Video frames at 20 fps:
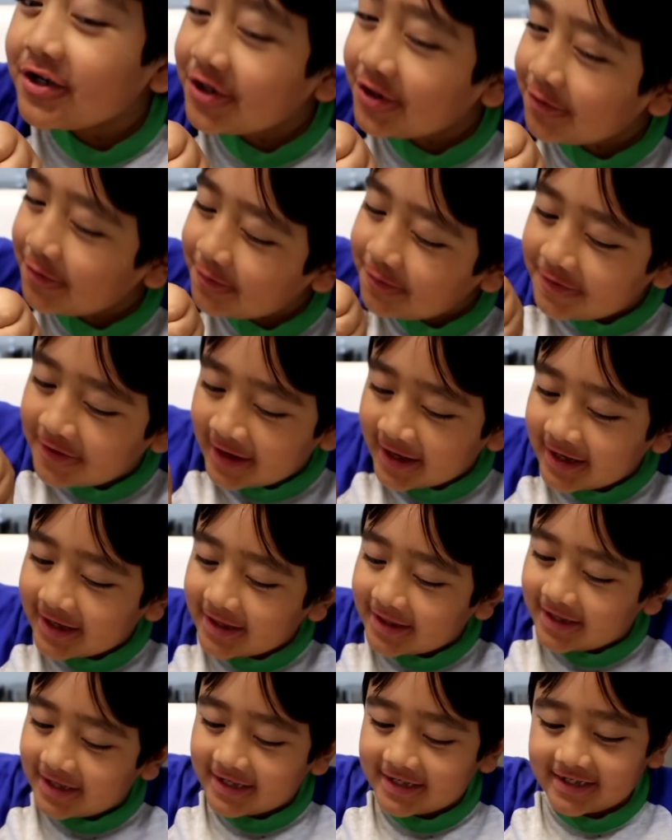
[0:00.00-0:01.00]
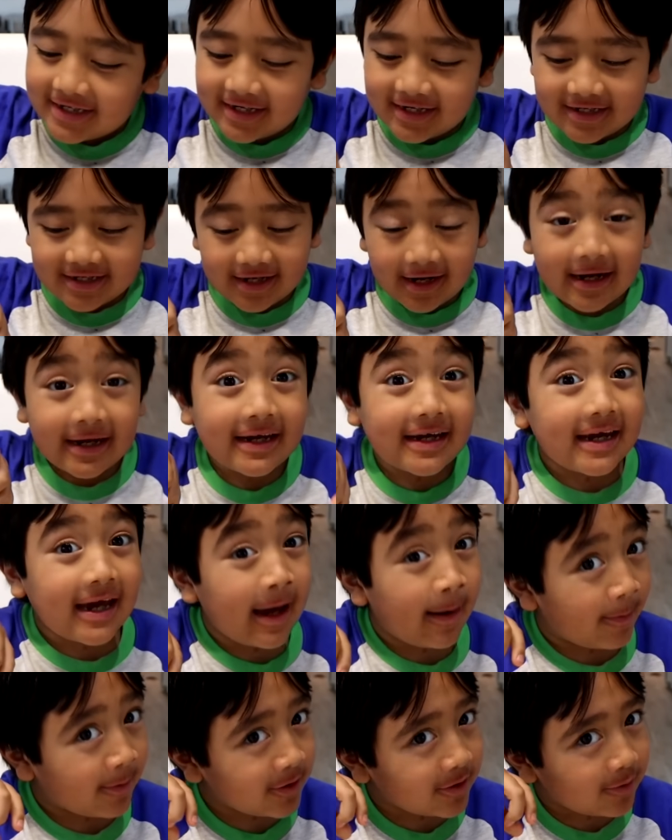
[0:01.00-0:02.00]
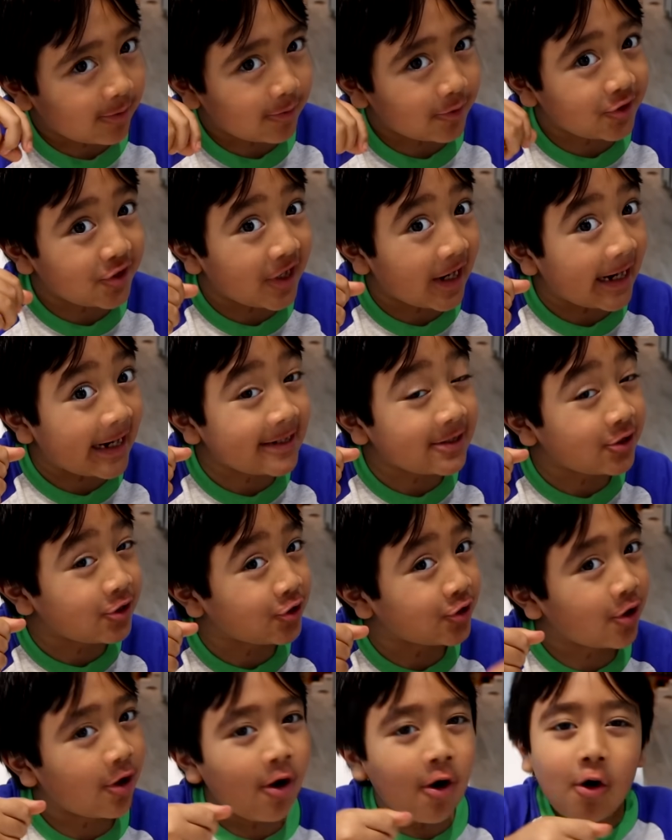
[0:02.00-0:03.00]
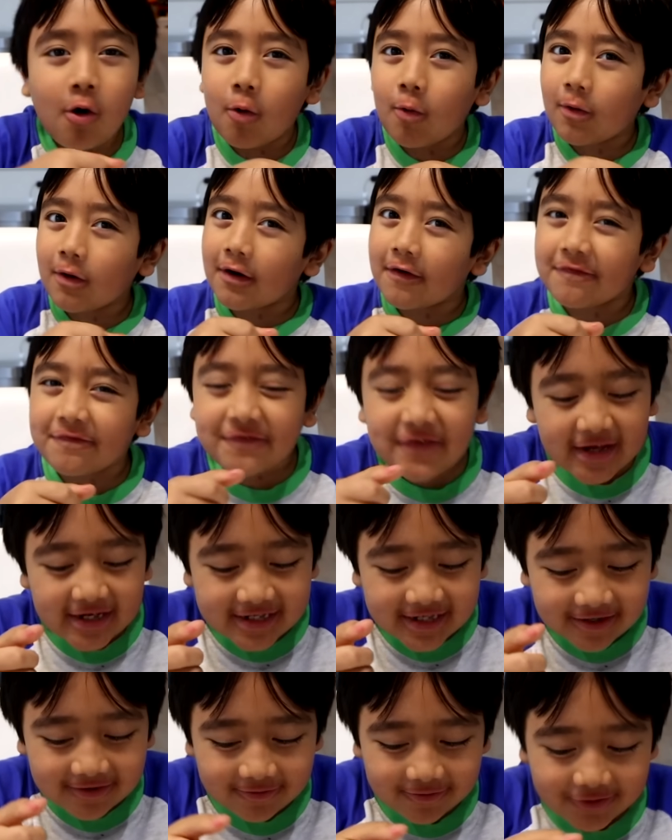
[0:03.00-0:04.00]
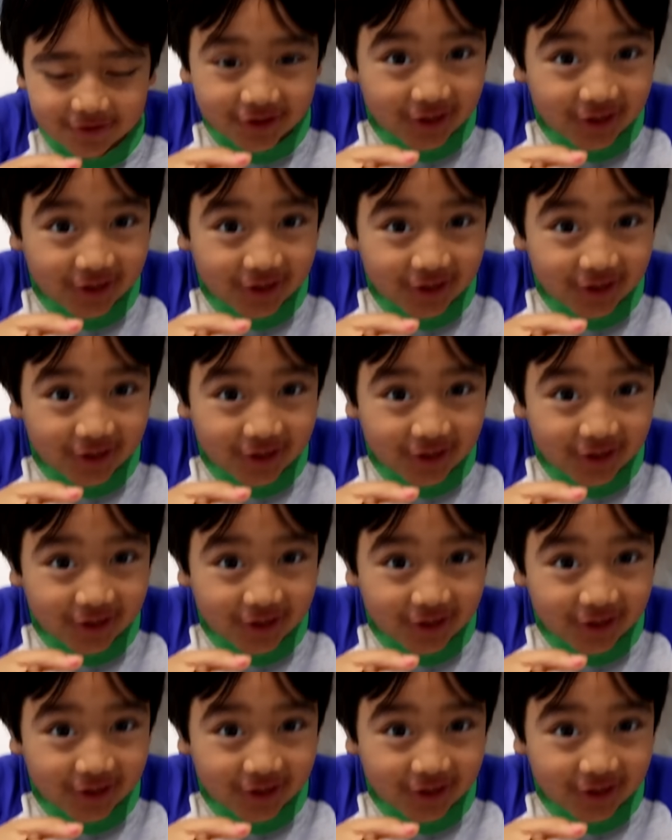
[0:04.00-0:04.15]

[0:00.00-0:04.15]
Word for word: Do you think this is a chemical change or a physical